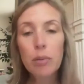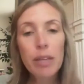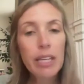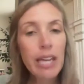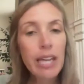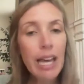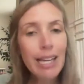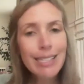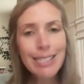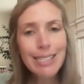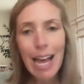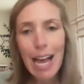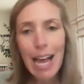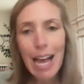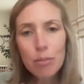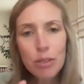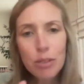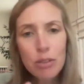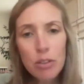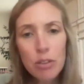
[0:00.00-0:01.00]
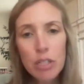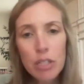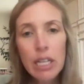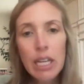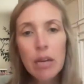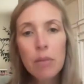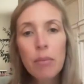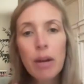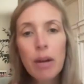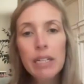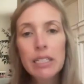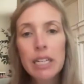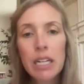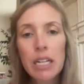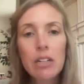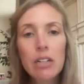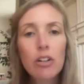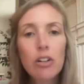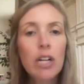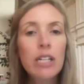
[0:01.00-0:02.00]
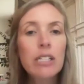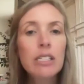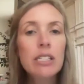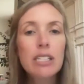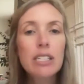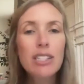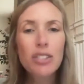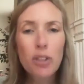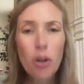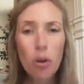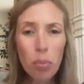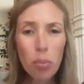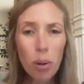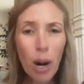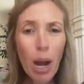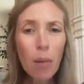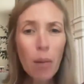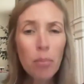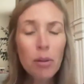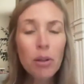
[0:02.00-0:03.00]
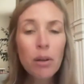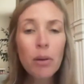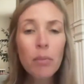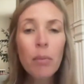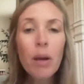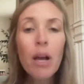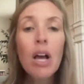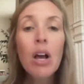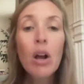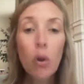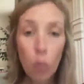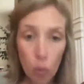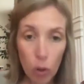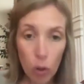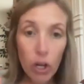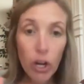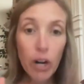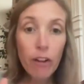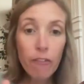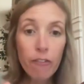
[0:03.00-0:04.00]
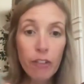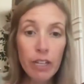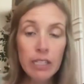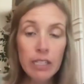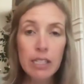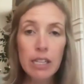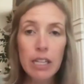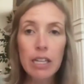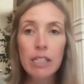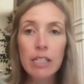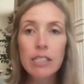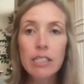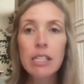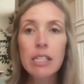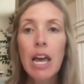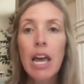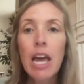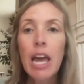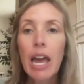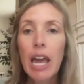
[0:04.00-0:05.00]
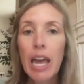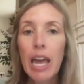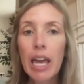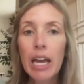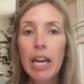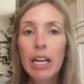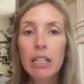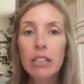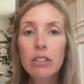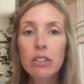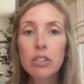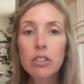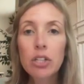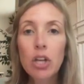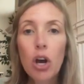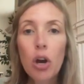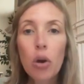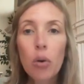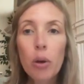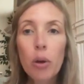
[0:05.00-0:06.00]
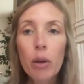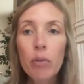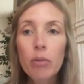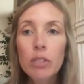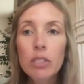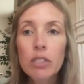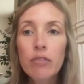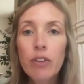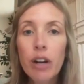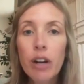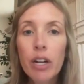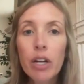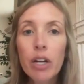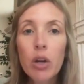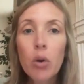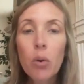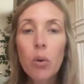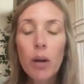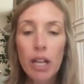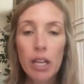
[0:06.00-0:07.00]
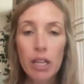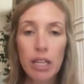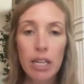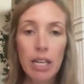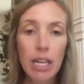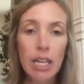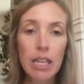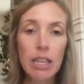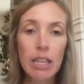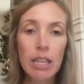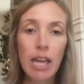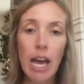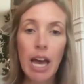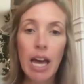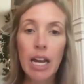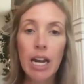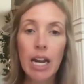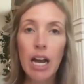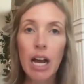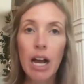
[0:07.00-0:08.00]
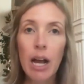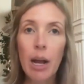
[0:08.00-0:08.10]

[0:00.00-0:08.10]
be like, yes, absolutely, Kim, identity crisis, no problem. We're gonna fix this. And so it was very quickly that